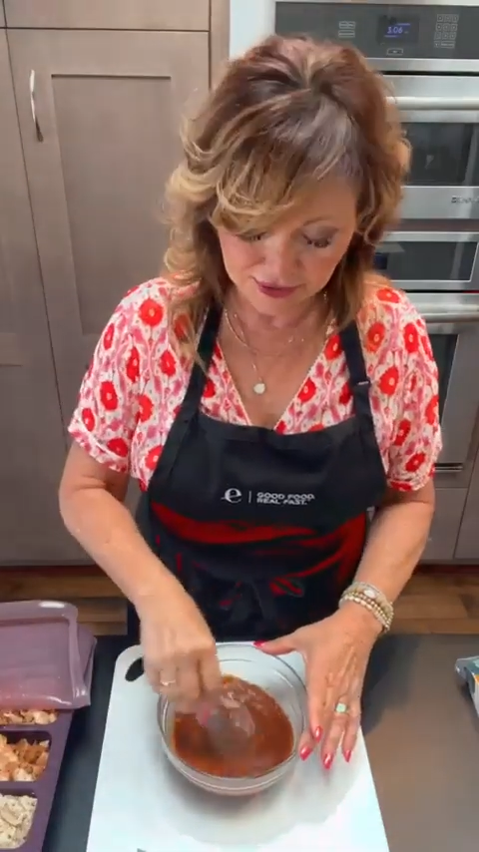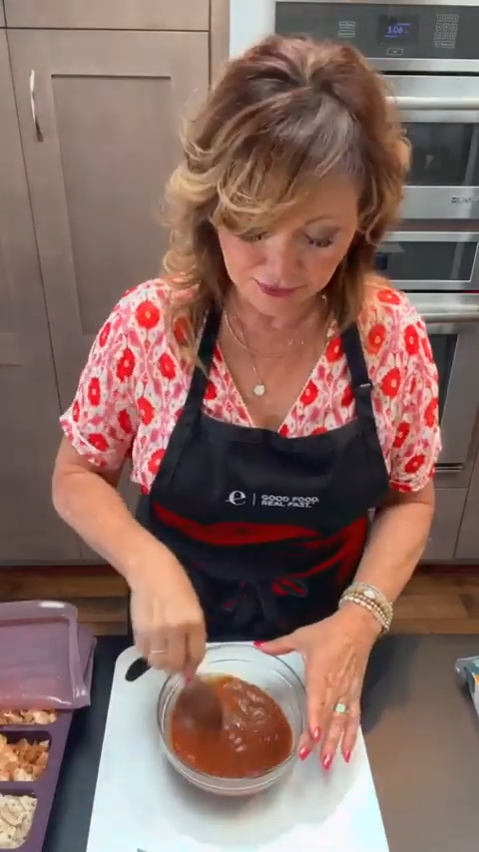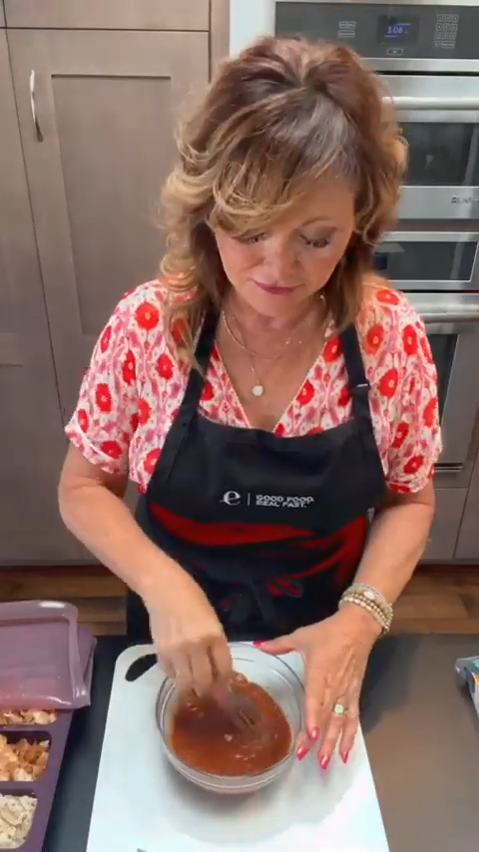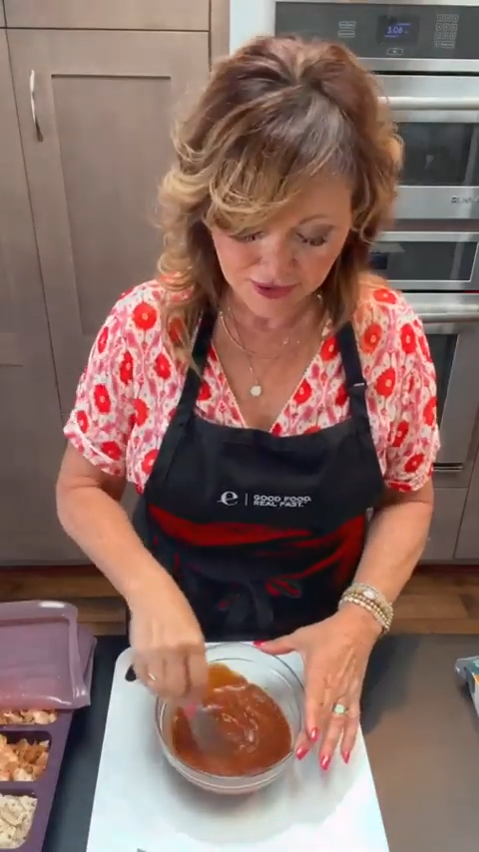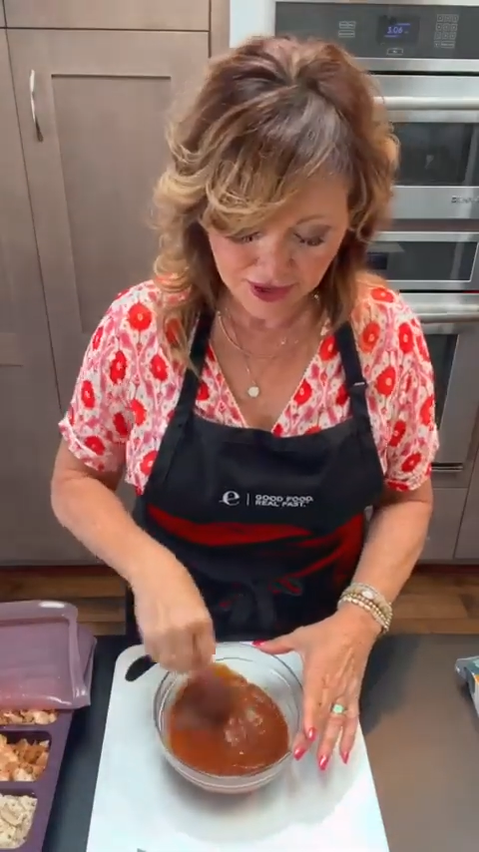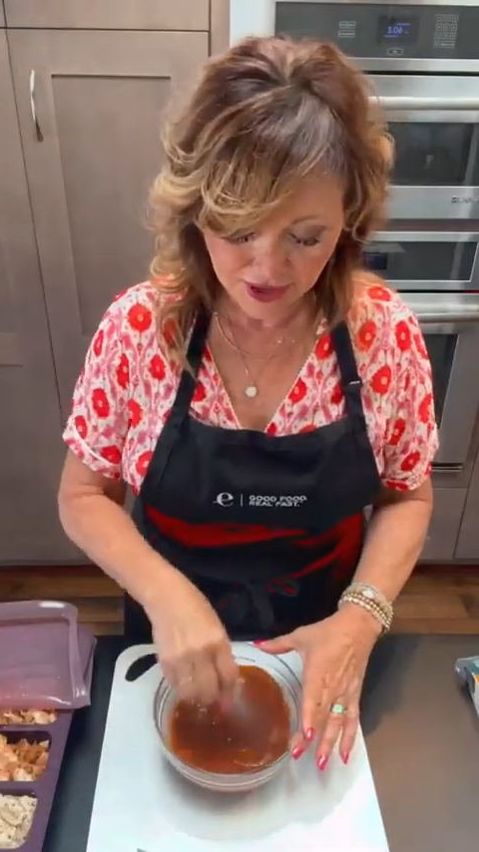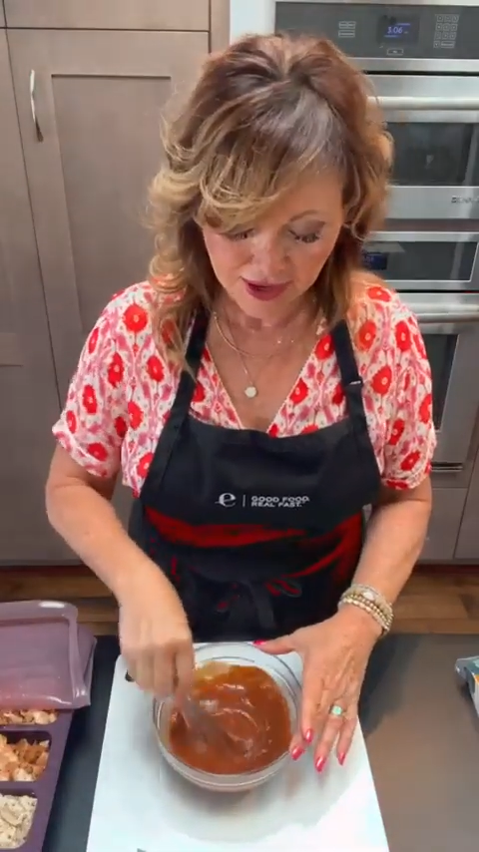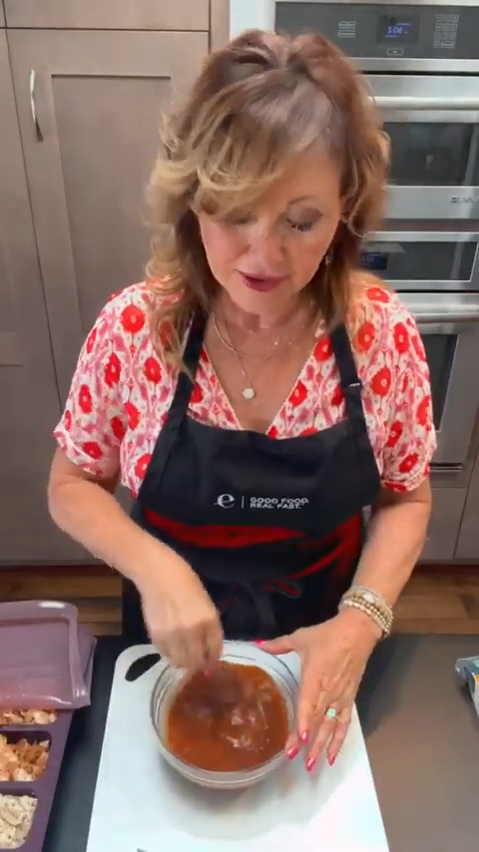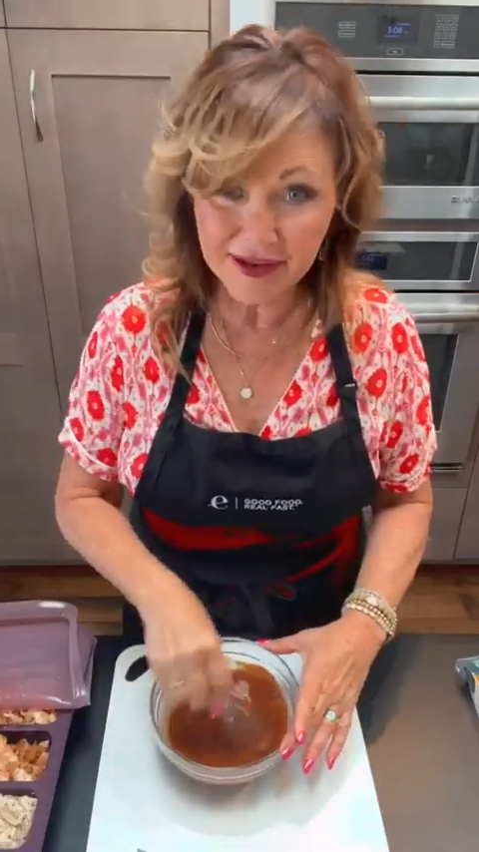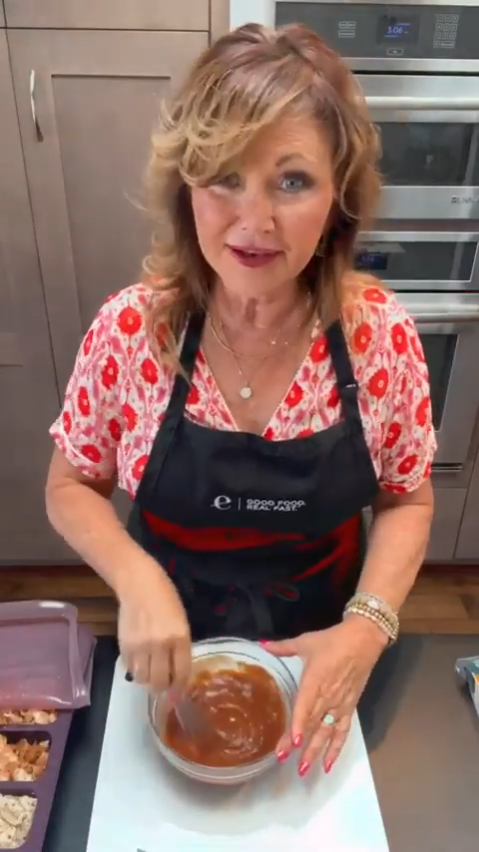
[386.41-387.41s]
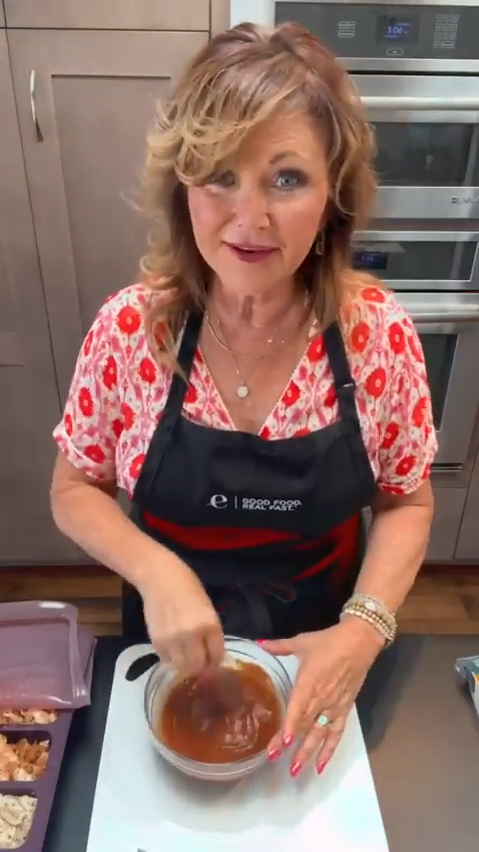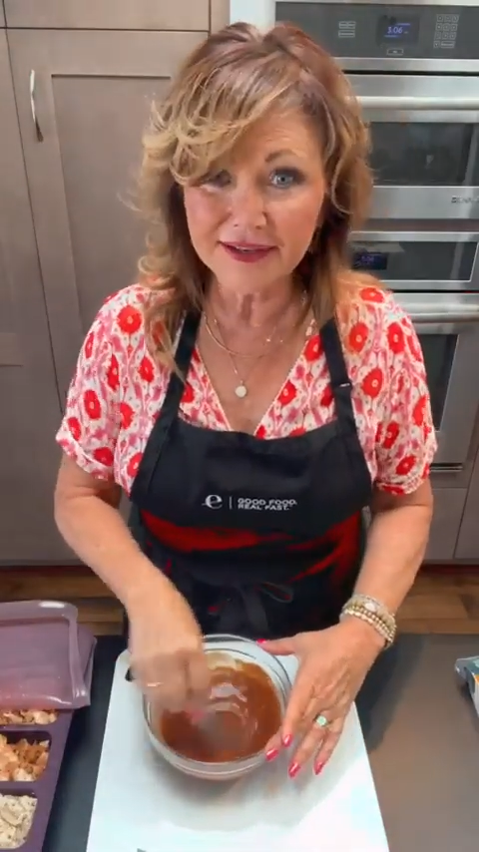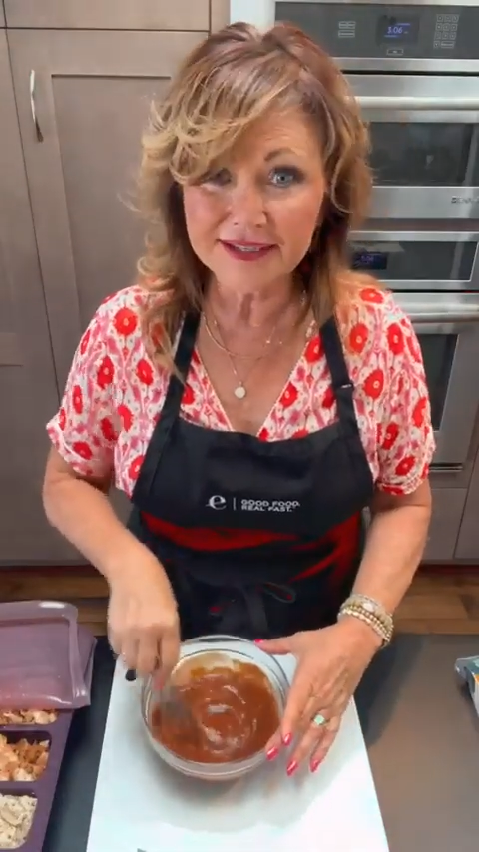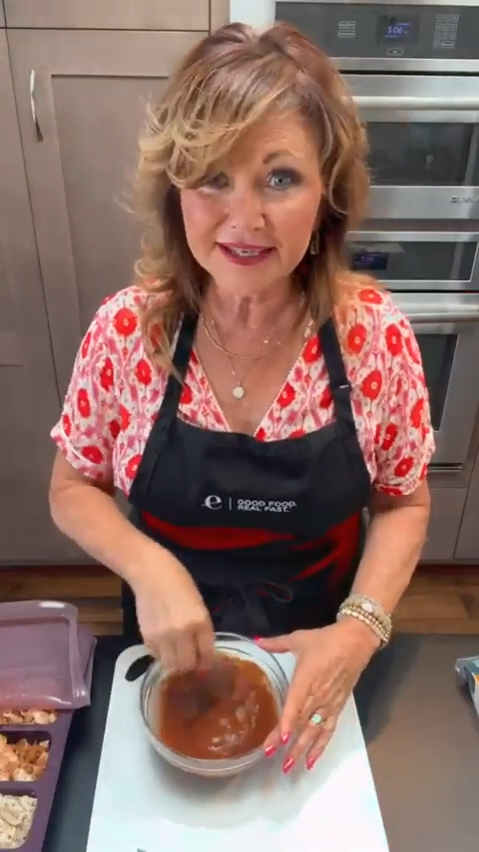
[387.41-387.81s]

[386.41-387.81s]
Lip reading: So you can